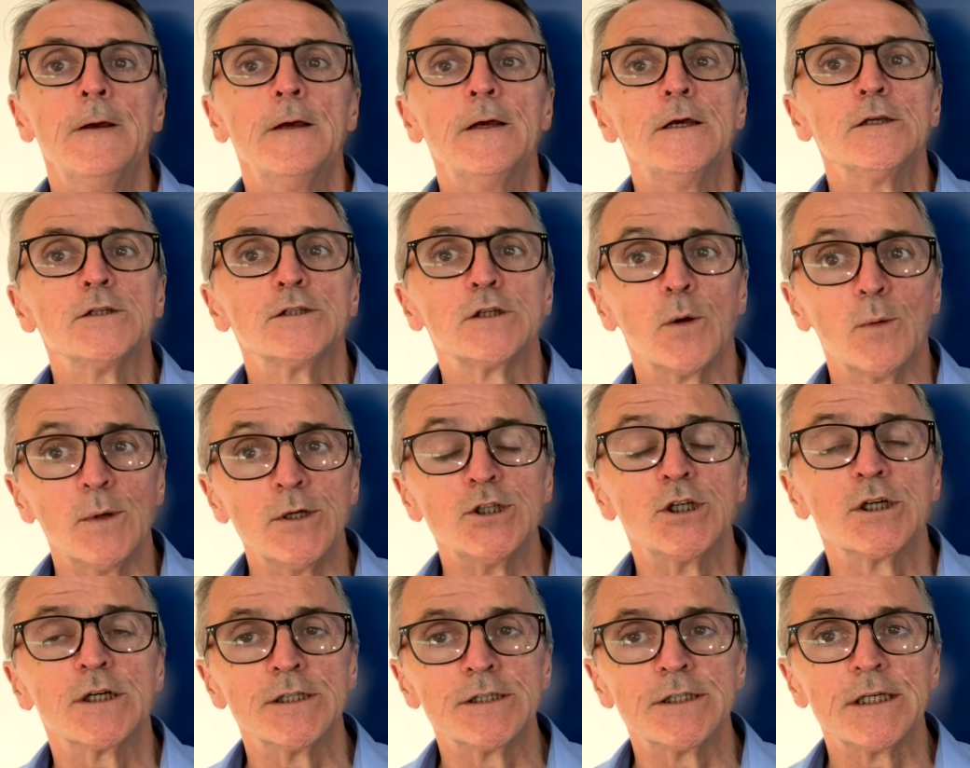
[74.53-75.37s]
So as
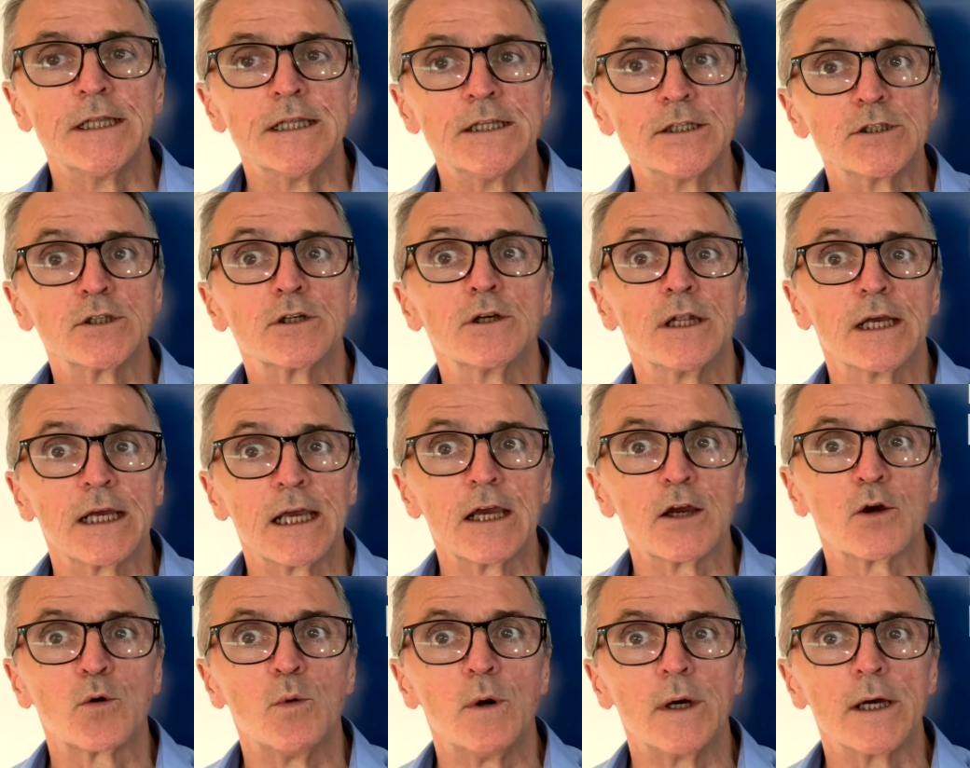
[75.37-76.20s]
you can see, this is going to
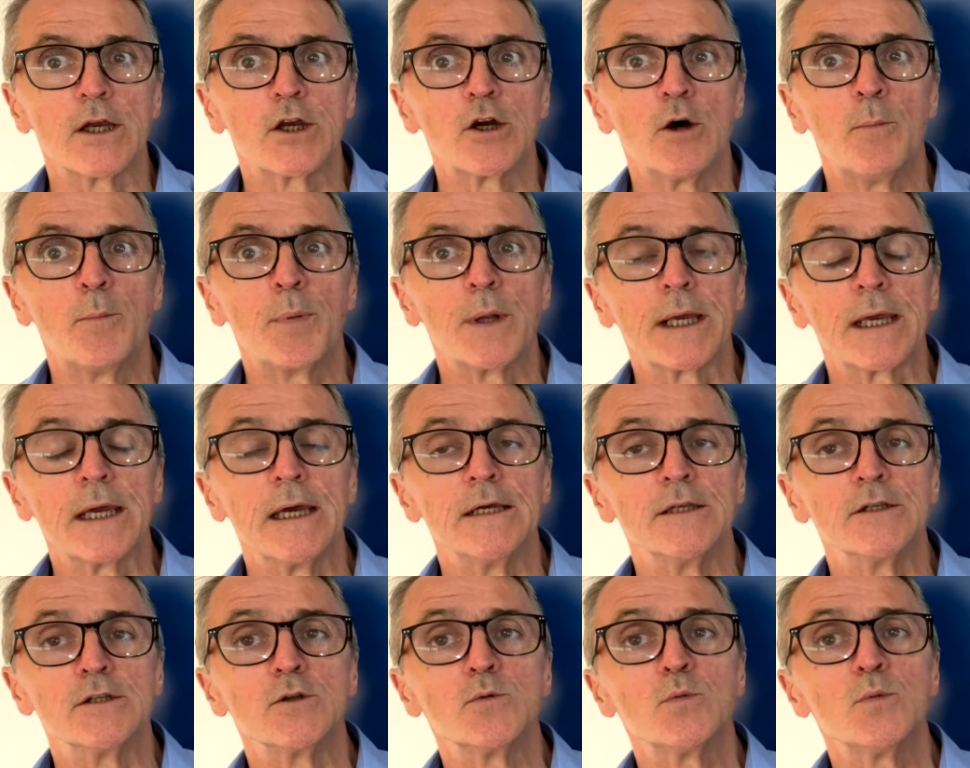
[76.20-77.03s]
get quite
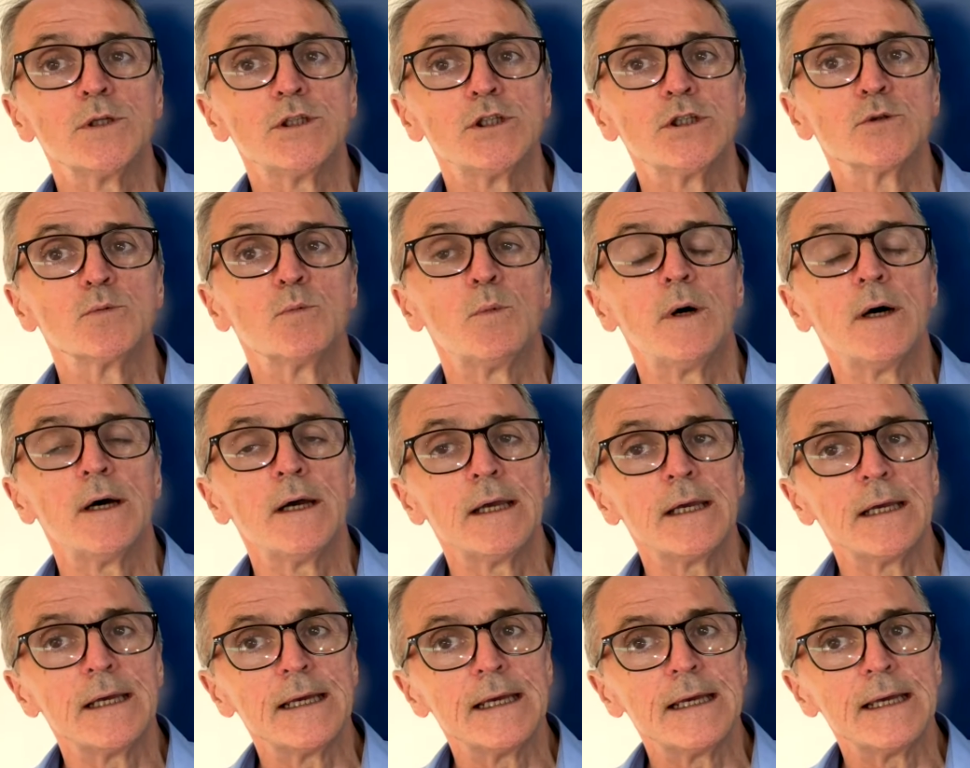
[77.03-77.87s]
complicated, which is
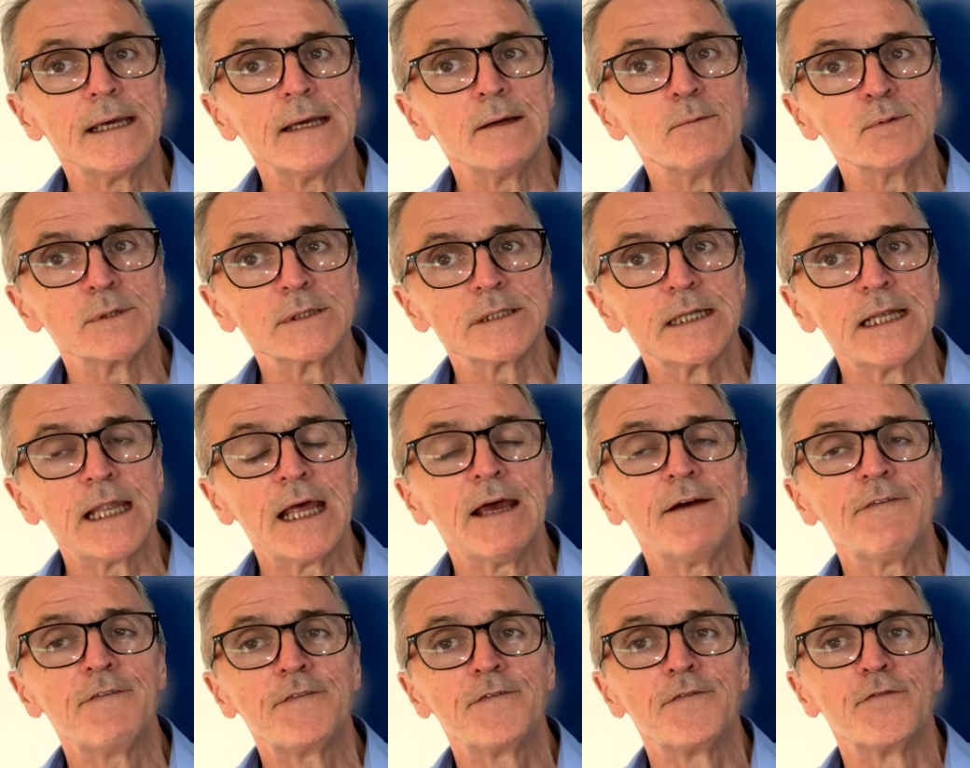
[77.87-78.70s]
why it was
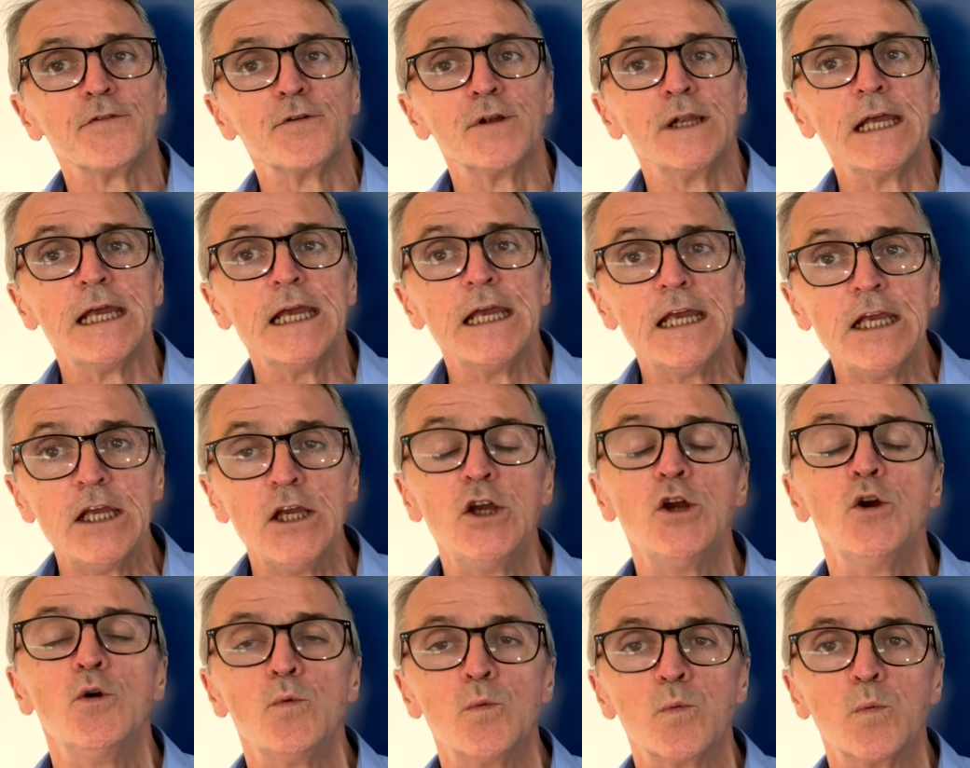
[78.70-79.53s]
left for an
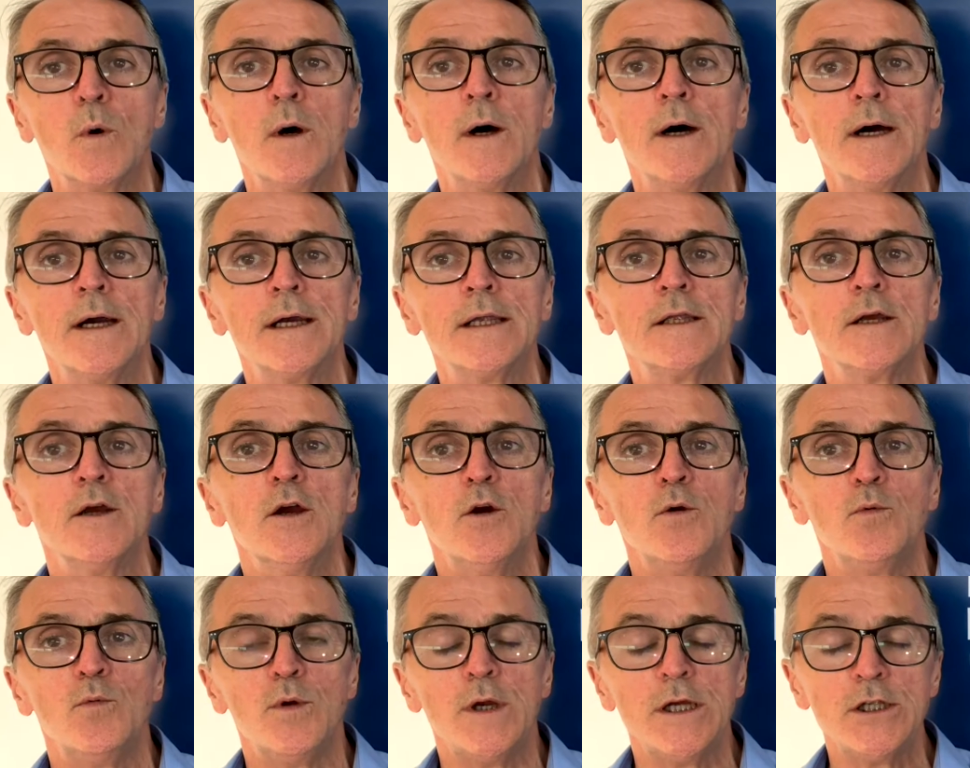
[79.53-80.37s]
EU-wide
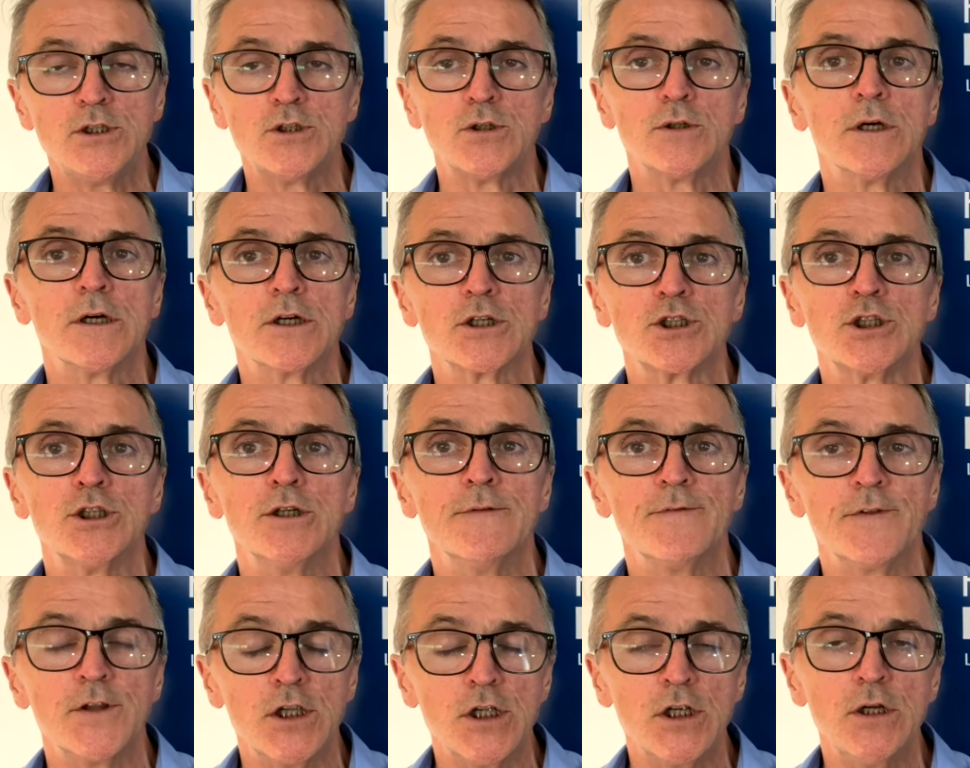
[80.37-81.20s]
reintroduction
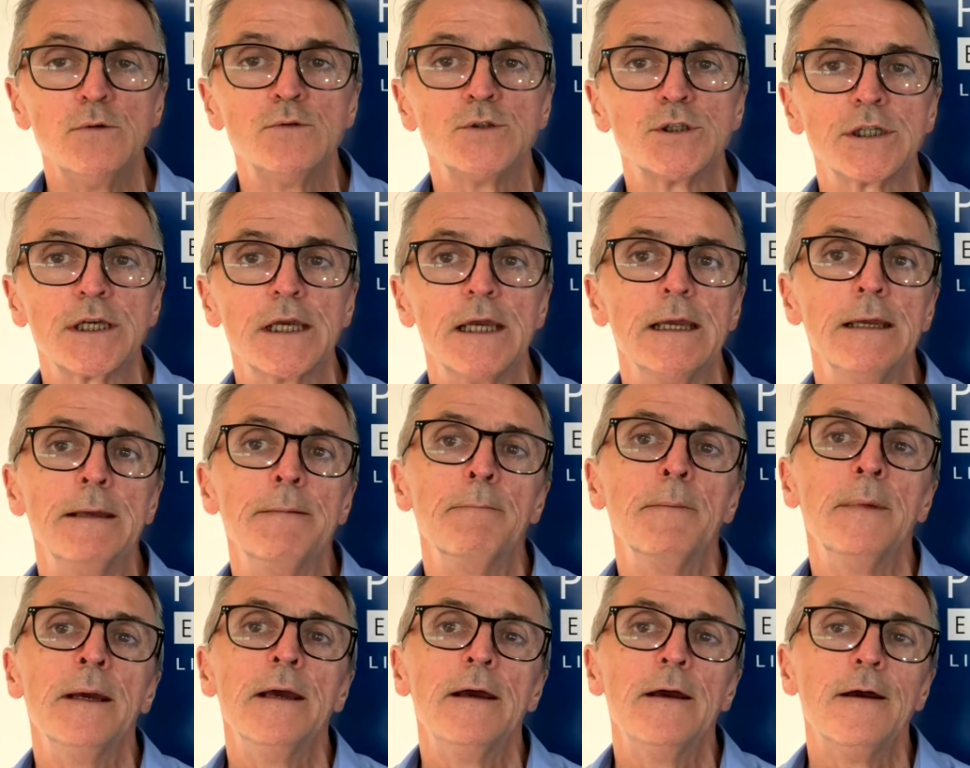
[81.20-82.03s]
of the new
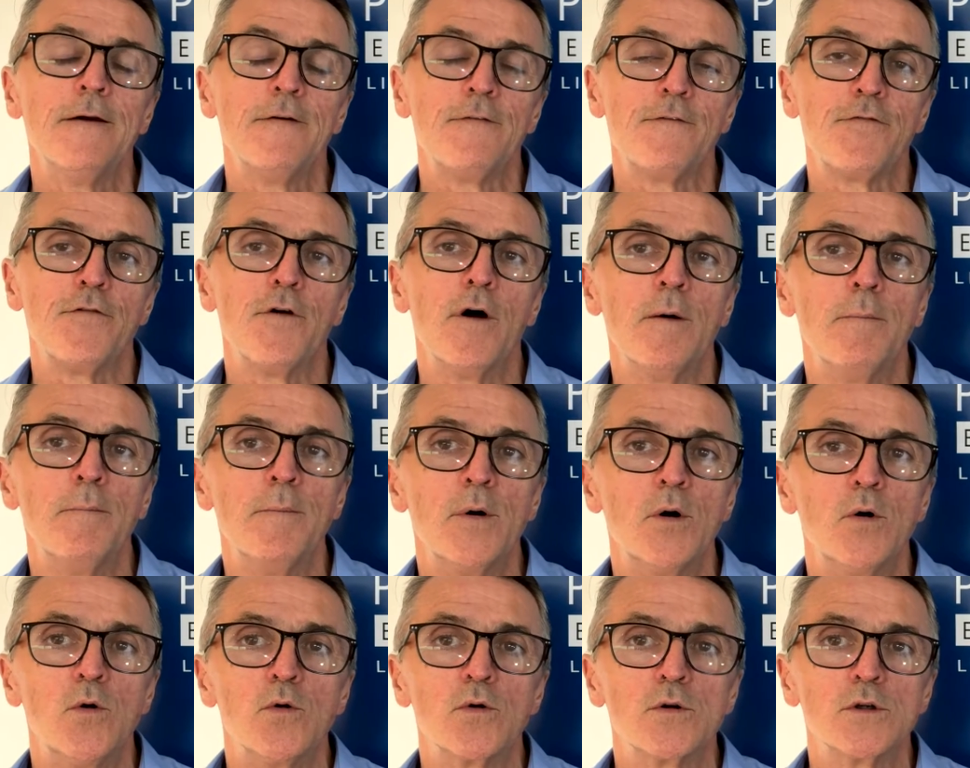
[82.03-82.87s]
scheme from
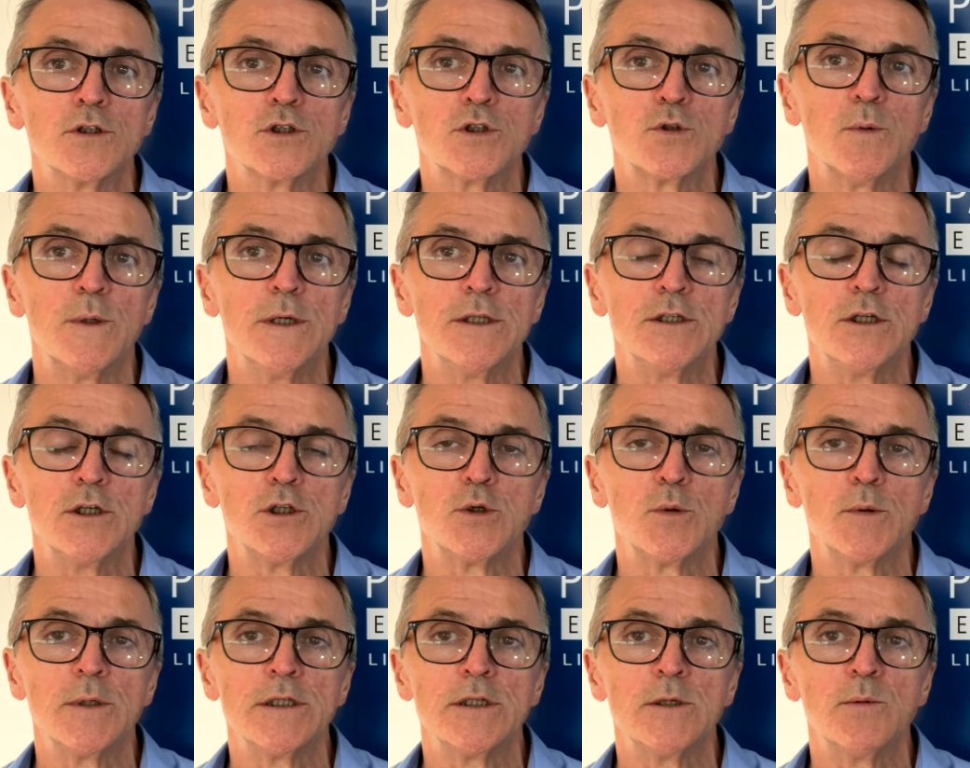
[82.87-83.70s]
August
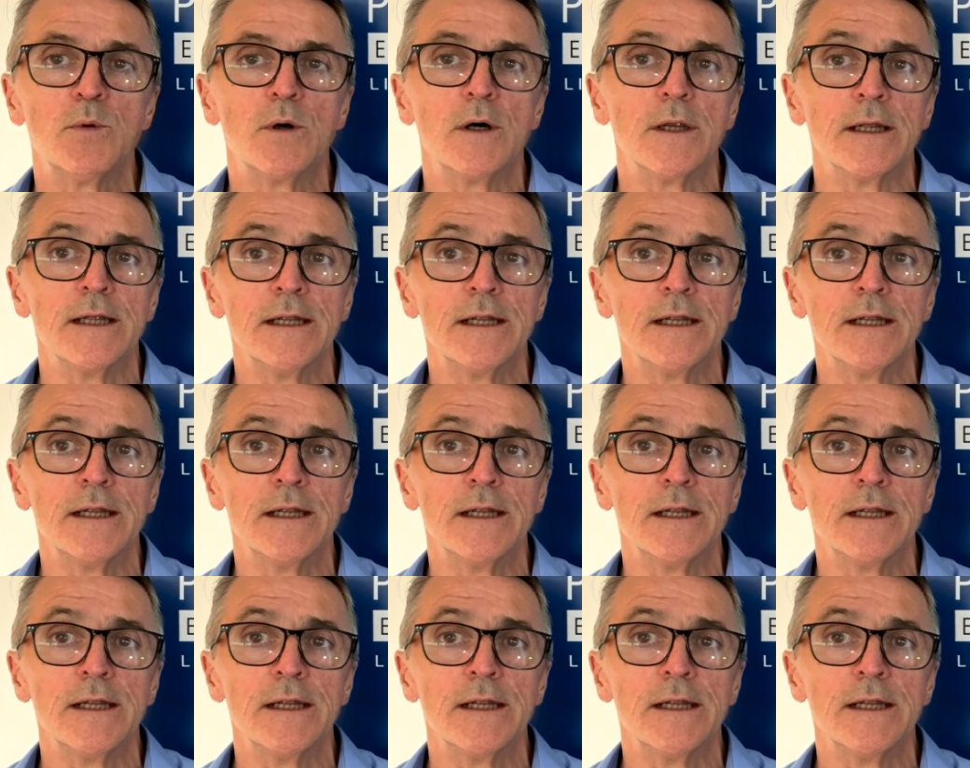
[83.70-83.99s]
2021.